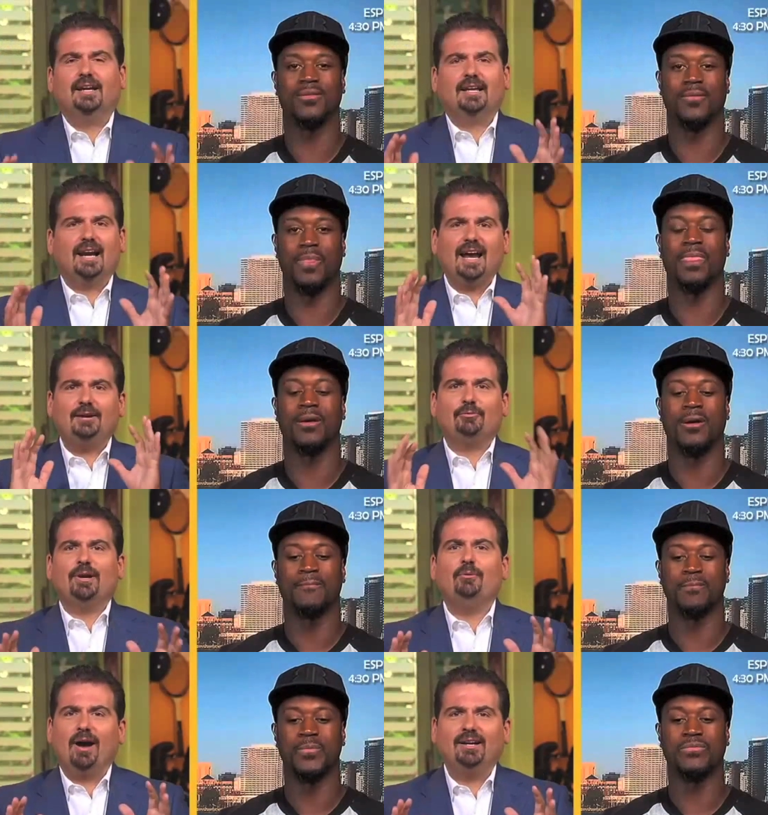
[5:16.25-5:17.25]
Speaker 1: can I hit
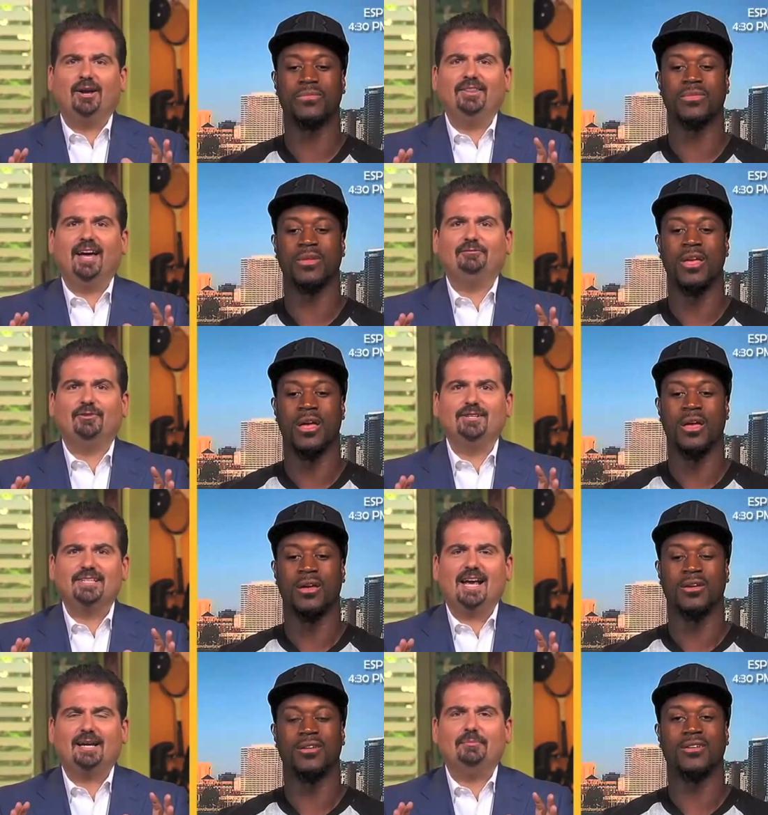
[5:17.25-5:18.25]
rewind on that for a
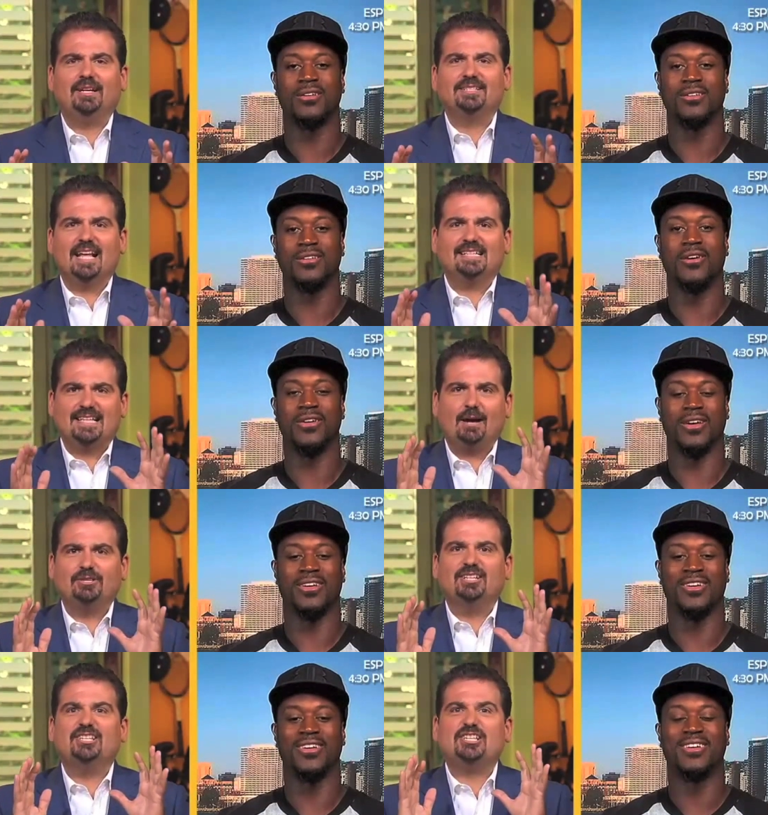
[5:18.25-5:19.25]
second? Because that oh, yeah. sounds
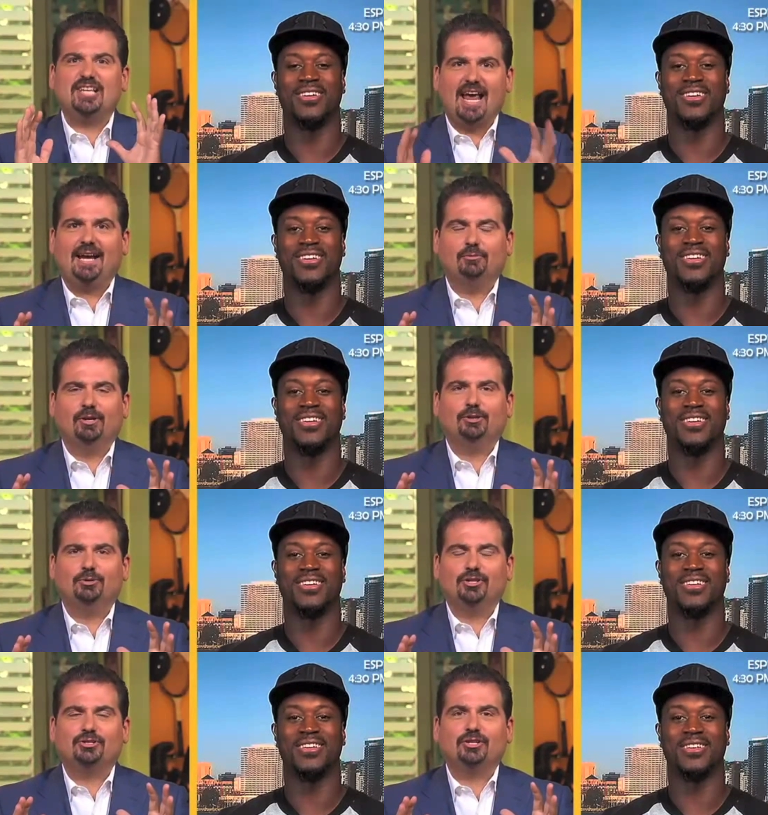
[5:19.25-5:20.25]
insane. What you
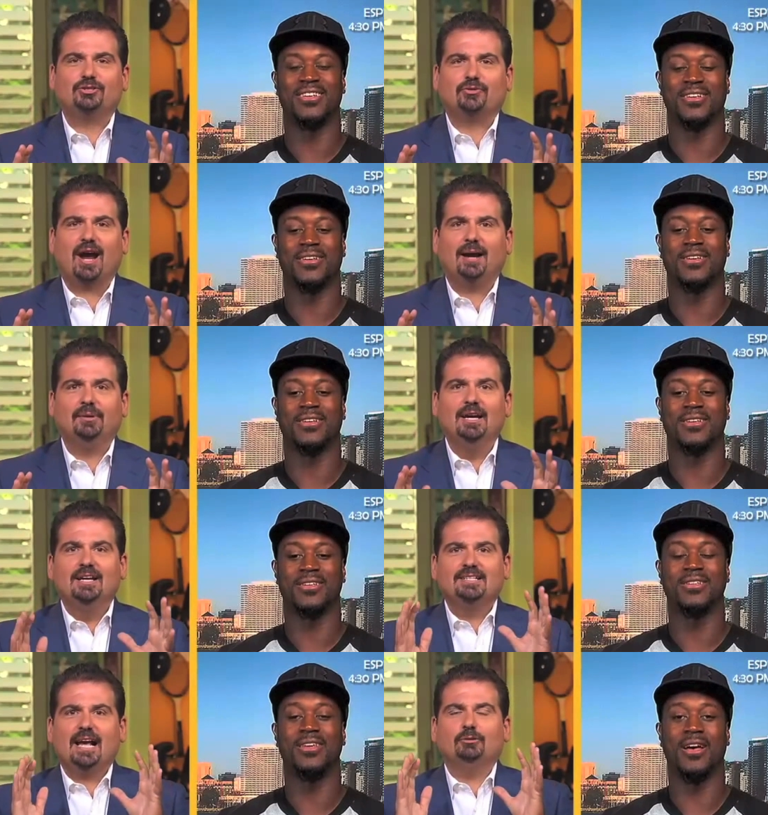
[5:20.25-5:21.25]
just described
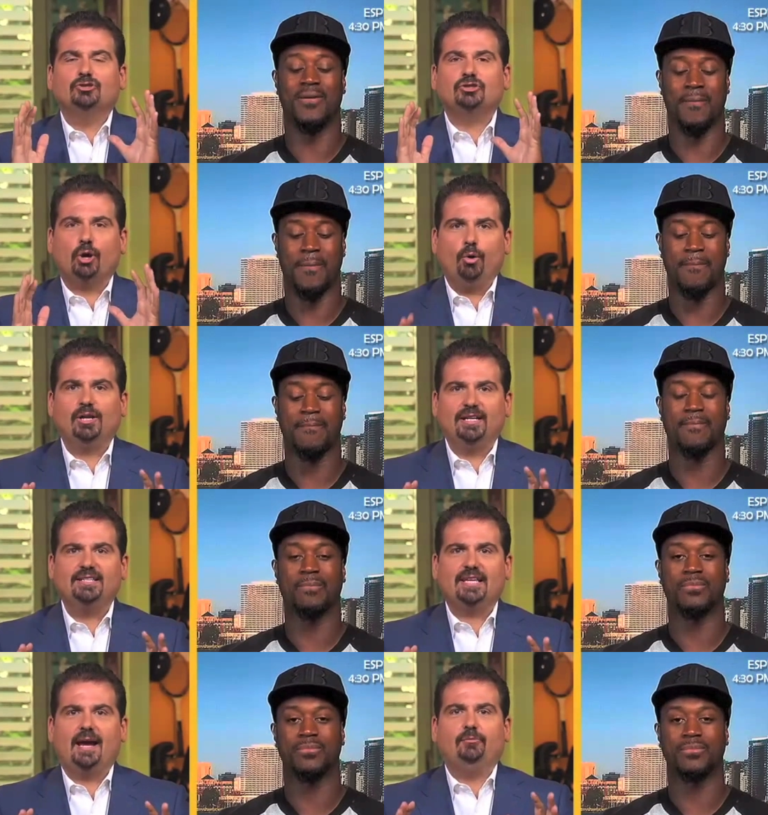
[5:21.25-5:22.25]
yeah. sounds totally
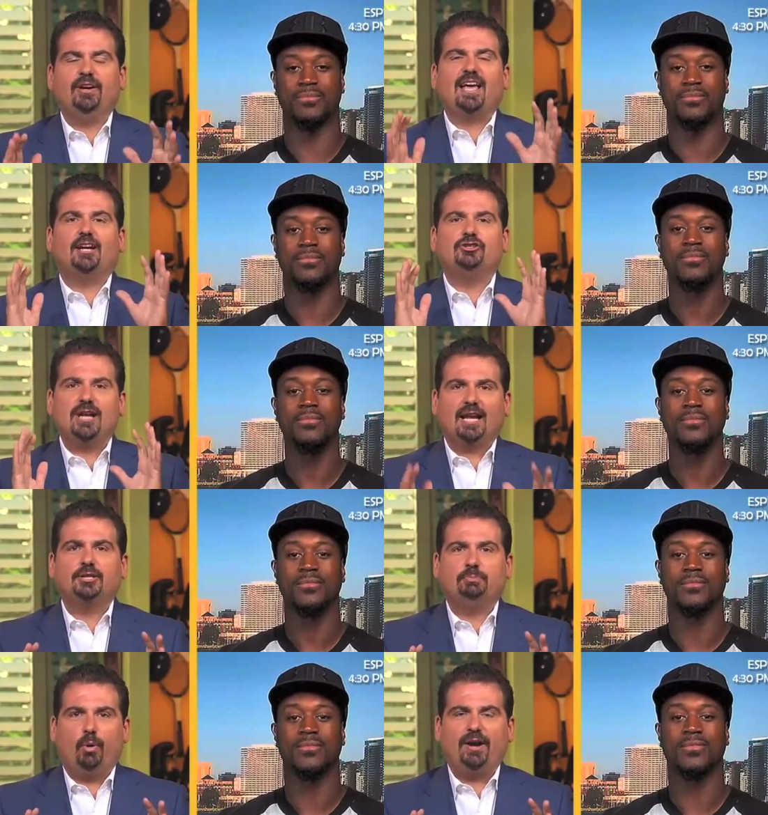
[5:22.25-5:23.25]
insane. We got a
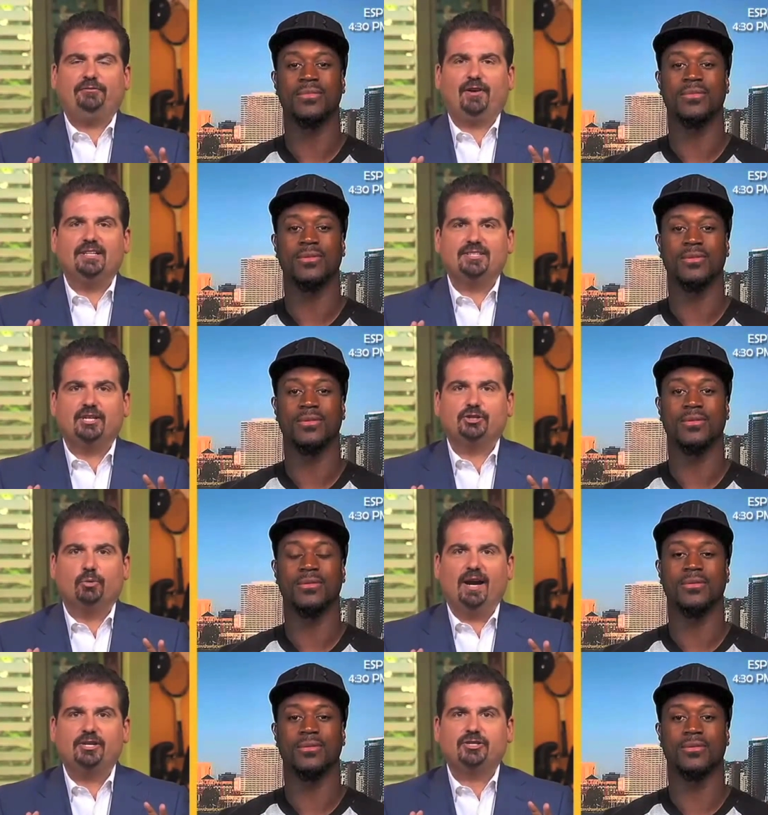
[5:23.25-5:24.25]
jealous boyfriend
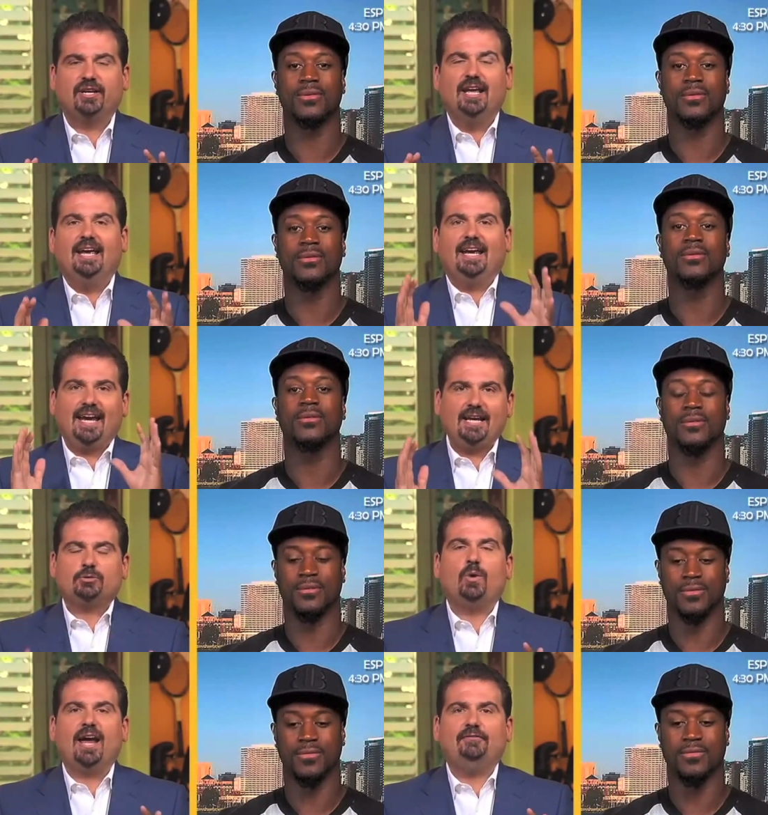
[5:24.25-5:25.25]
situation. He's
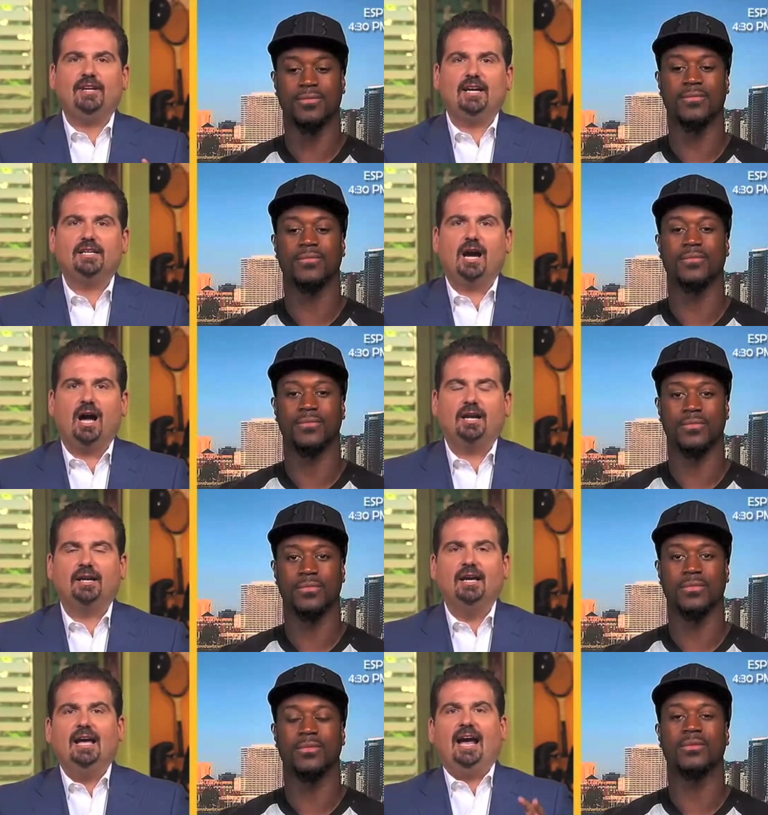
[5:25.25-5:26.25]
waving a gun,
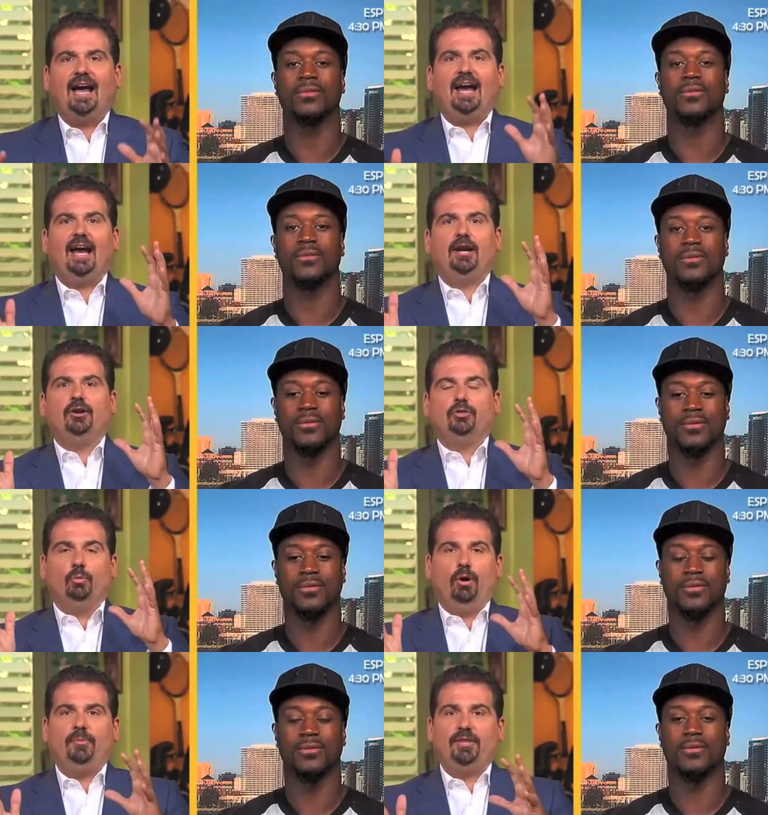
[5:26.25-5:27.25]
and the
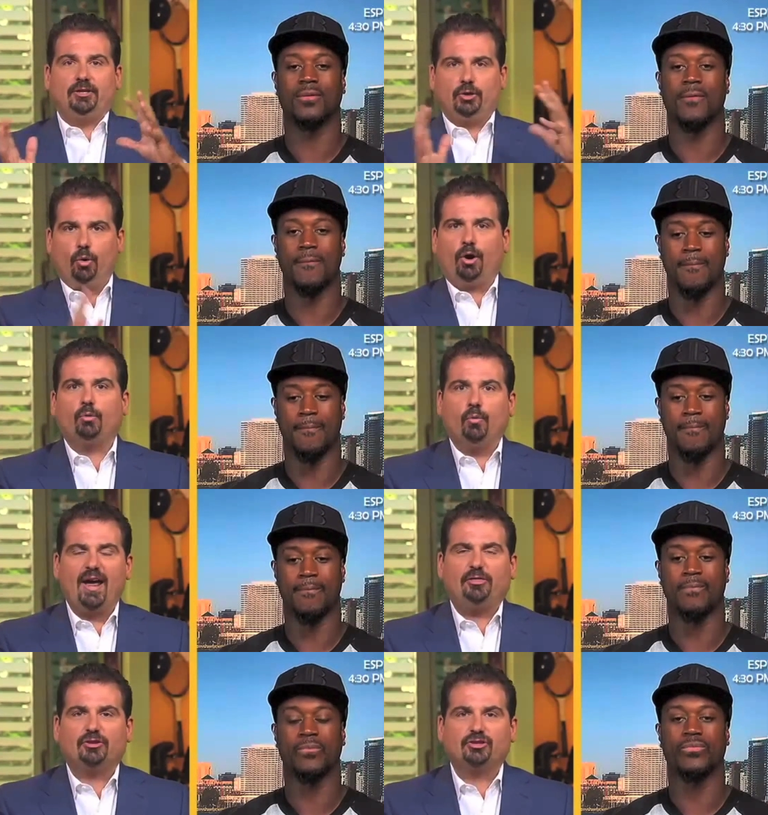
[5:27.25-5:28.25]
woman that you're
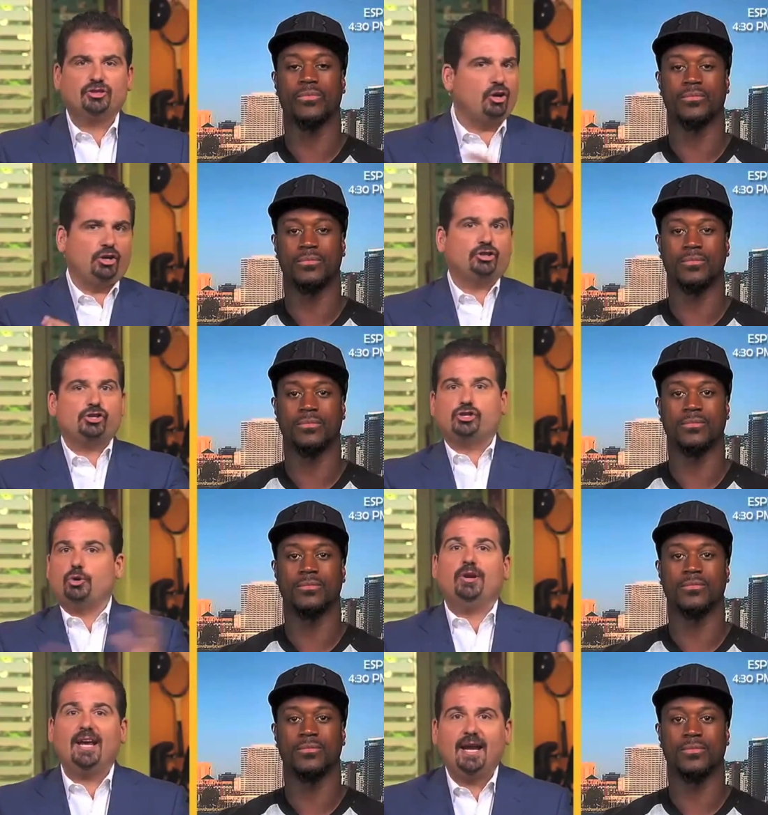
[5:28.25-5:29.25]
with starts
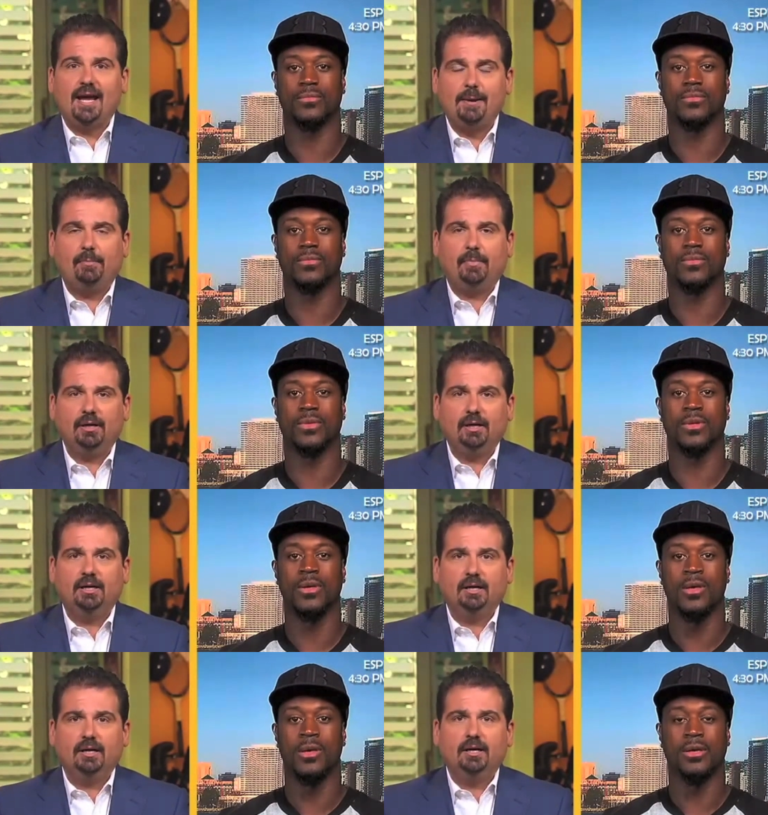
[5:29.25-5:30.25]
shooting at him.
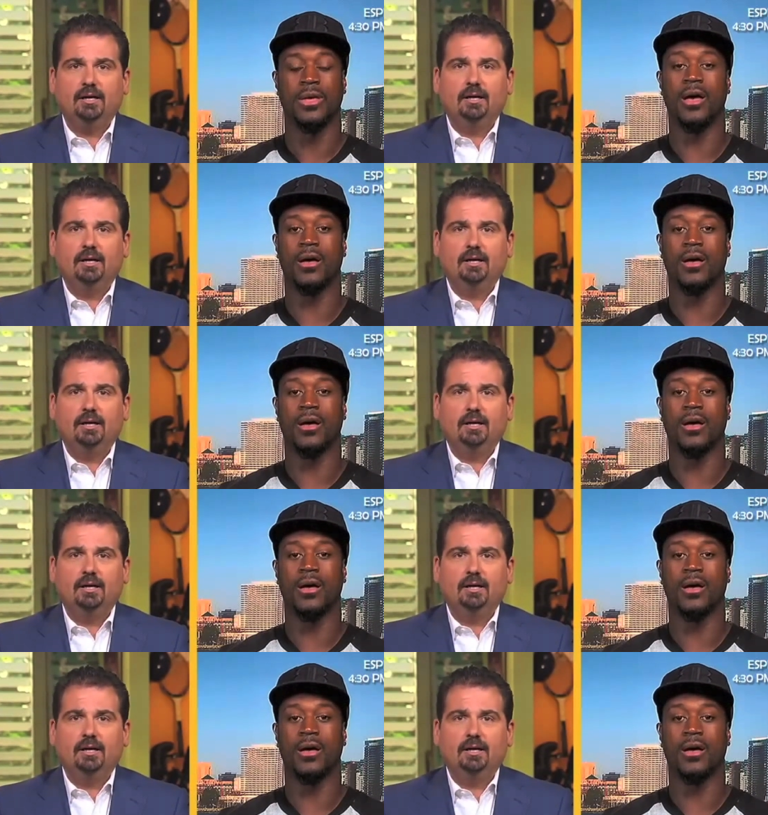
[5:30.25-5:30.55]
Speaker 2: Yeah, I